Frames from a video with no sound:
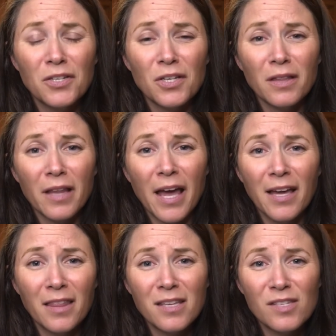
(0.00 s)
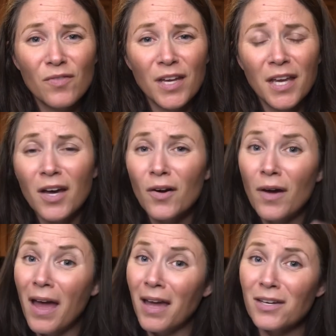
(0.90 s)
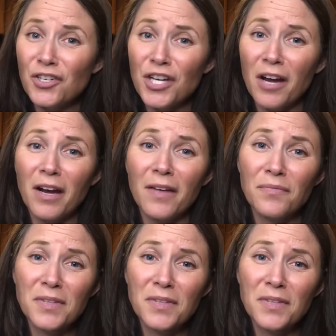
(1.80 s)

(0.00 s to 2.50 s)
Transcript: to like this video and share it.